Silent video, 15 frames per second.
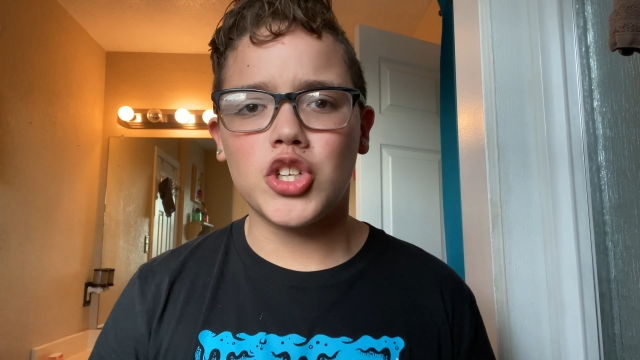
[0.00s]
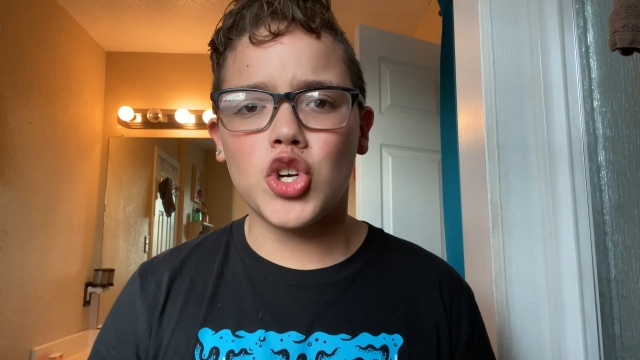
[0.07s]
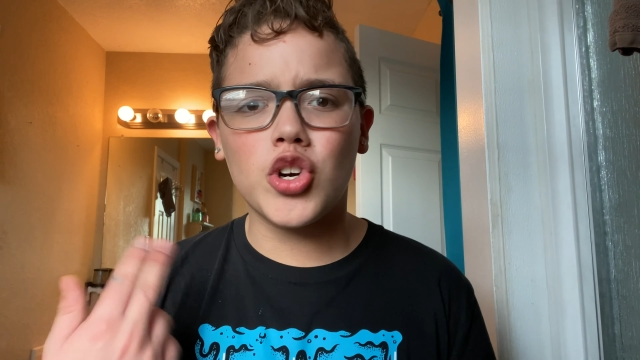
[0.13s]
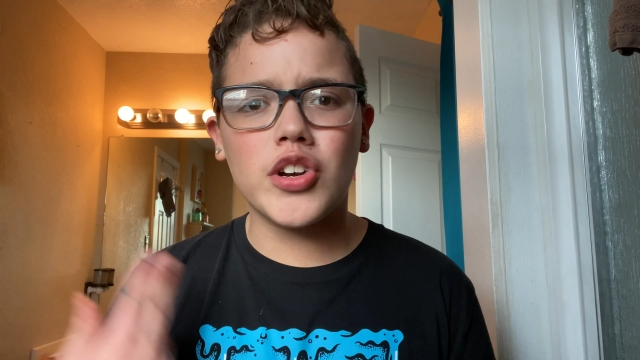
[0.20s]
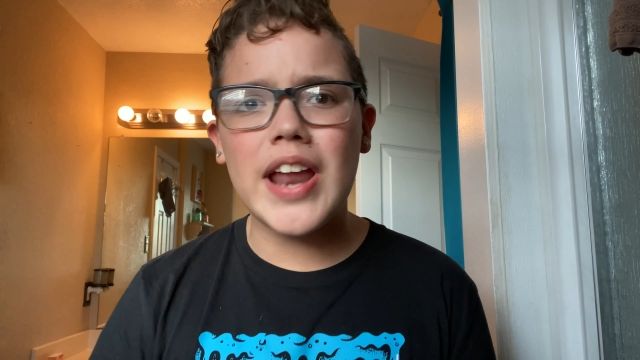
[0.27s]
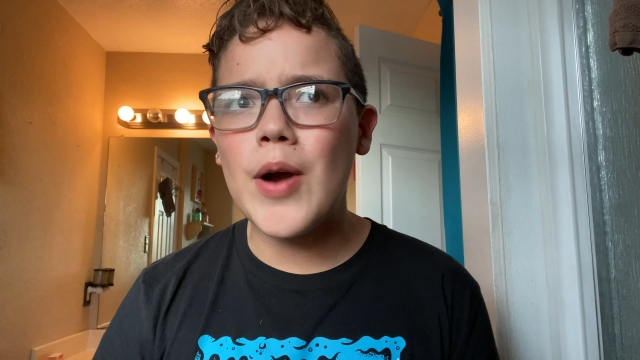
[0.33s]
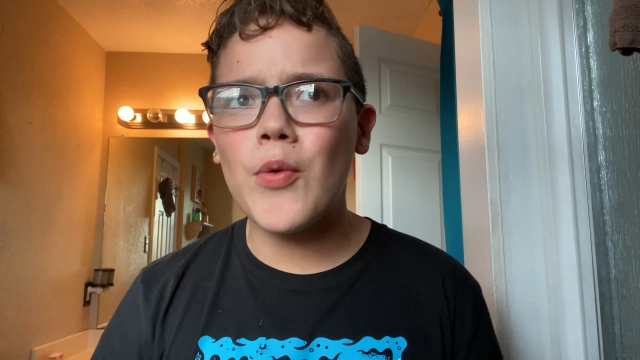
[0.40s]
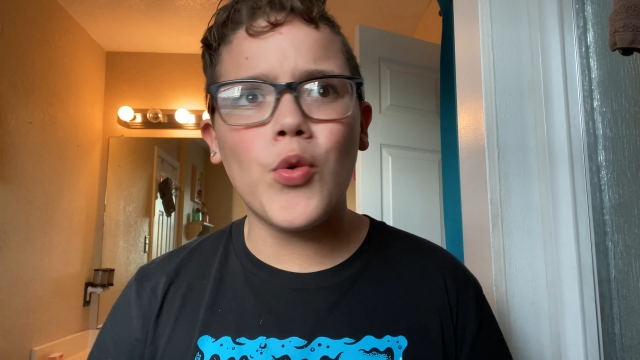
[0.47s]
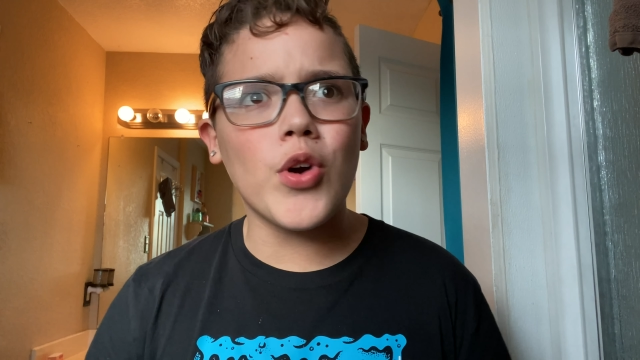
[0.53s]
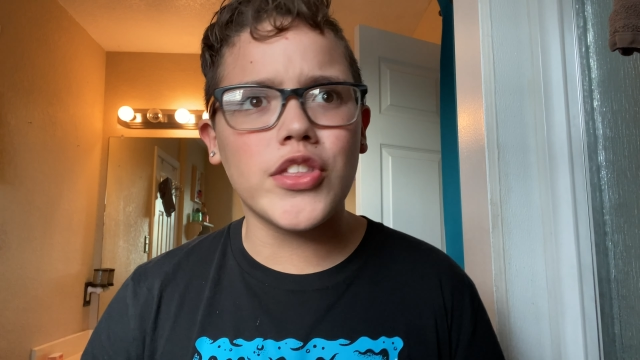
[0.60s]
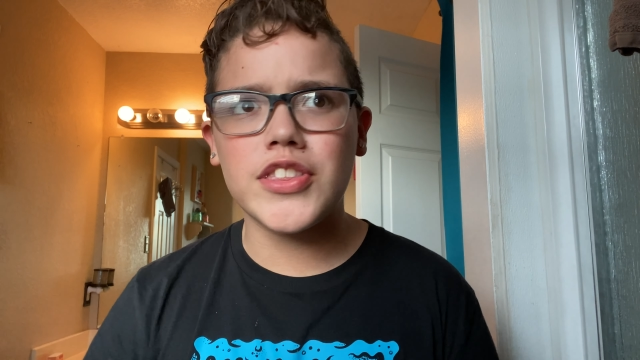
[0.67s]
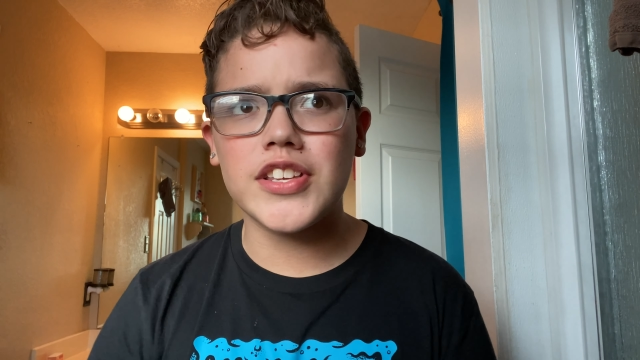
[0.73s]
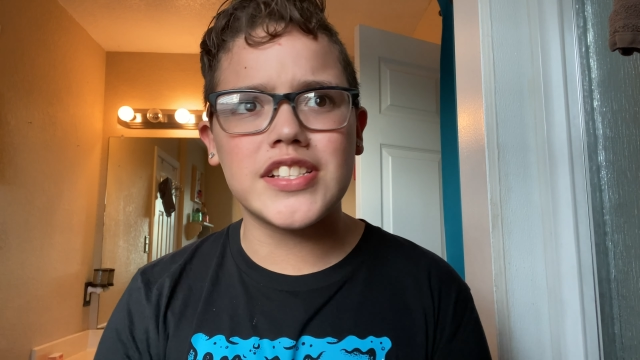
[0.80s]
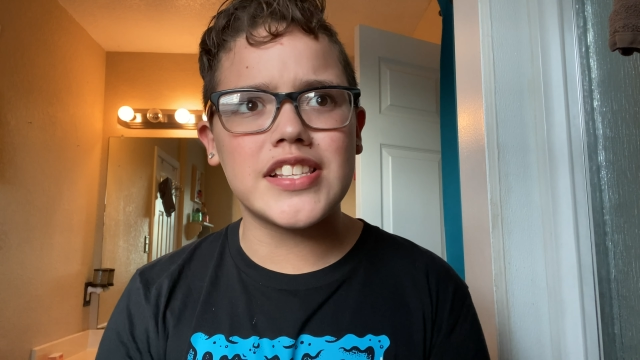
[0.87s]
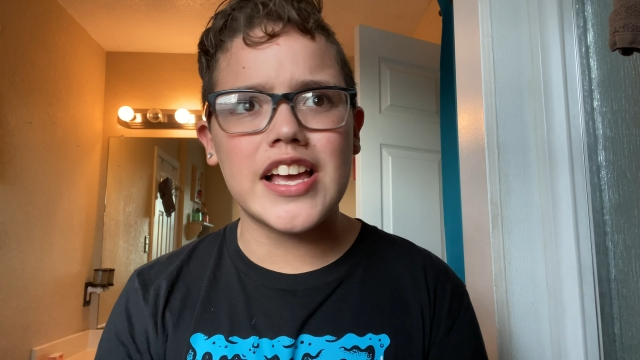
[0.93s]
Your net
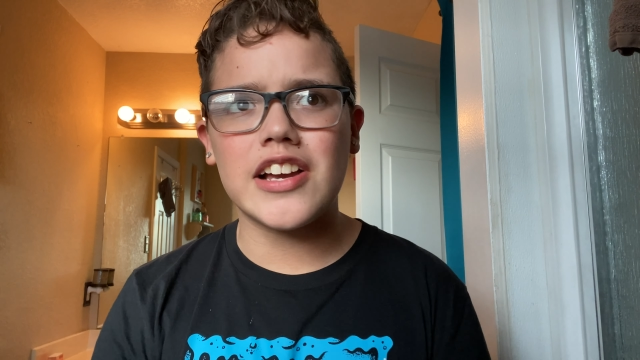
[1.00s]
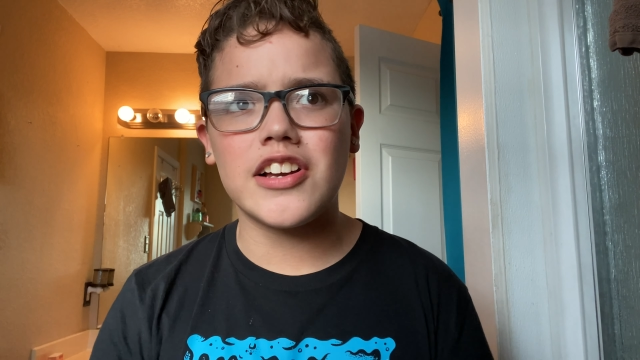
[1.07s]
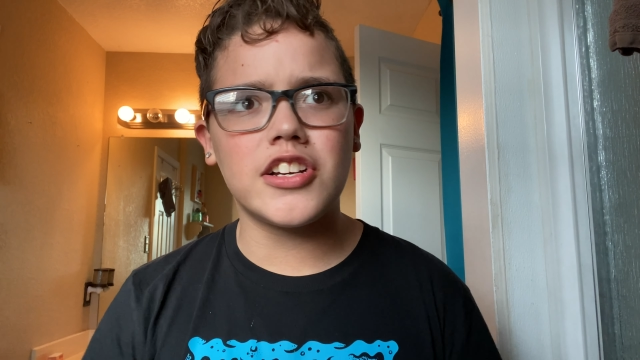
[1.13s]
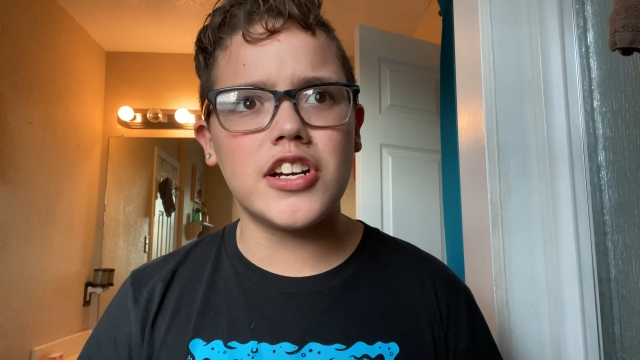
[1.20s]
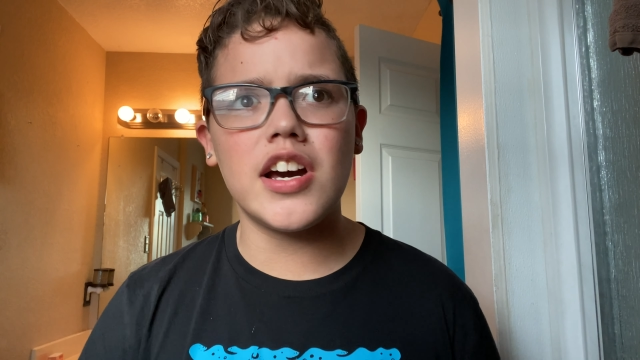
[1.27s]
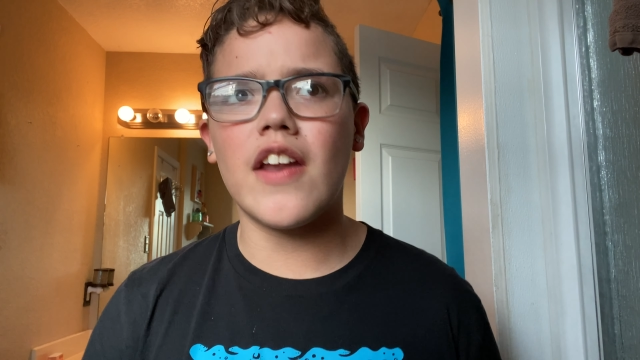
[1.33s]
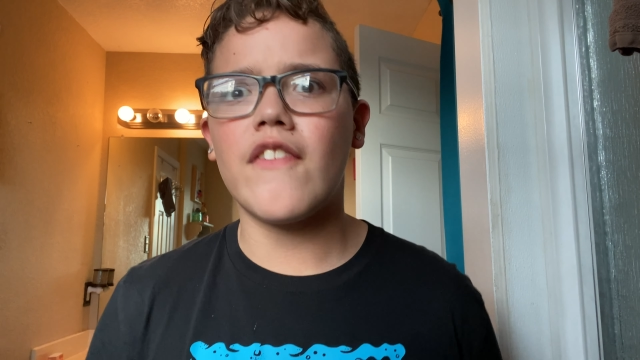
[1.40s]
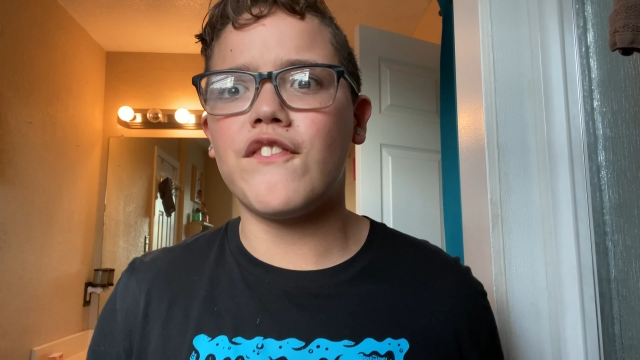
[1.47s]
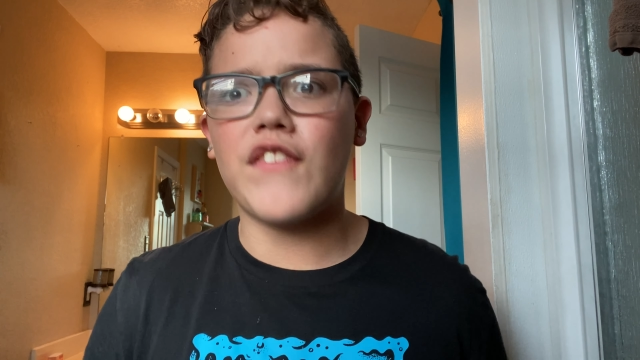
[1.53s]
worth is like a good